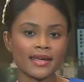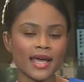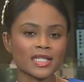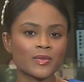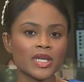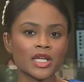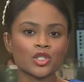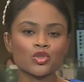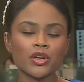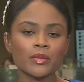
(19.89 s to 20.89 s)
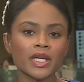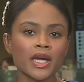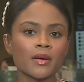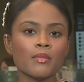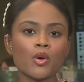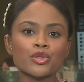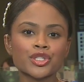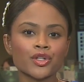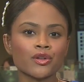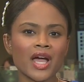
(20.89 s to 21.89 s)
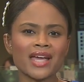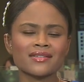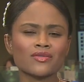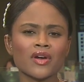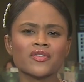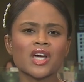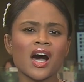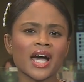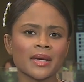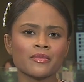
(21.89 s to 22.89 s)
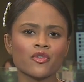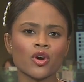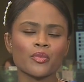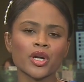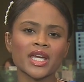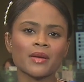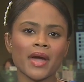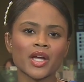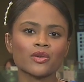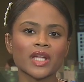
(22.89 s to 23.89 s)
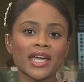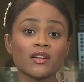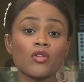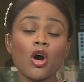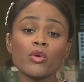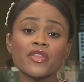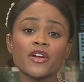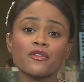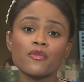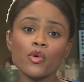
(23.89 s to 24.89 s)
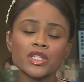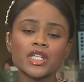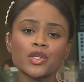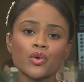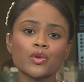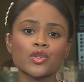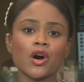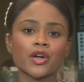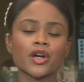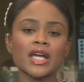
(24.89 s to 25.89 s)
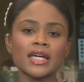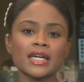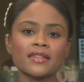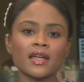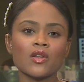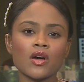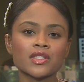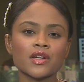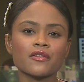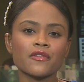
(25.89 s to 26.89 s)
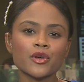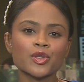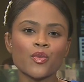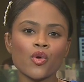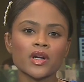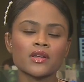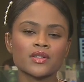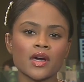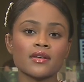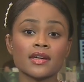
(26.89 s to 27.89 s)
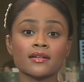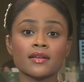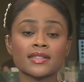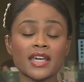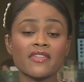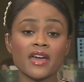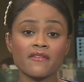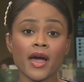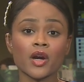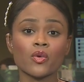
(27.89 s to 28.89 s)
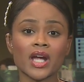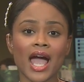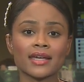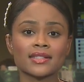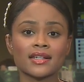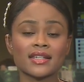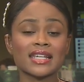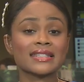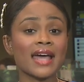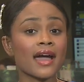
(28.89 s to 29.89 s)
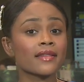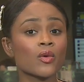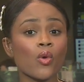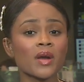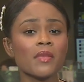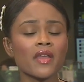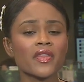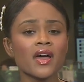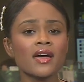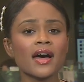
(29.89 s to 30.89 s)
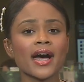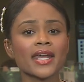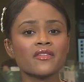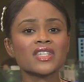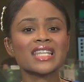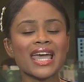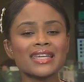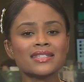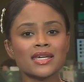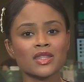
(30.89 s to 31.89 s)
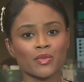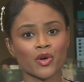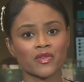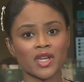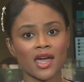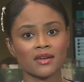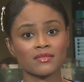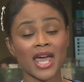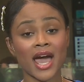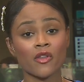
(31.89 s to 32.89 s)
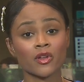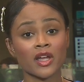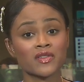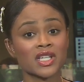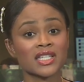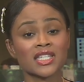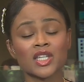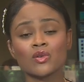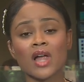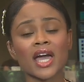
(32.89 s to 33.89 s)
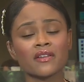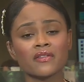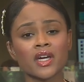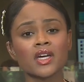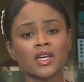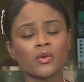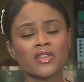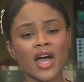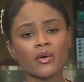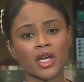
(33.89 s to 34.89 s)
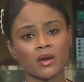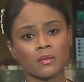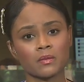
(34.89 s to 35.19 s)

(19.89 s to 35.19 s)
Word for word: has been extremely emotional and a time for Brittany and Michael Layne, along with their fourteen-year-old daughter. They lost their firstborn son, Nicholas, in that firework accident exactly one month ahead of his eighteenth birthday. Now they're left to continue life without him.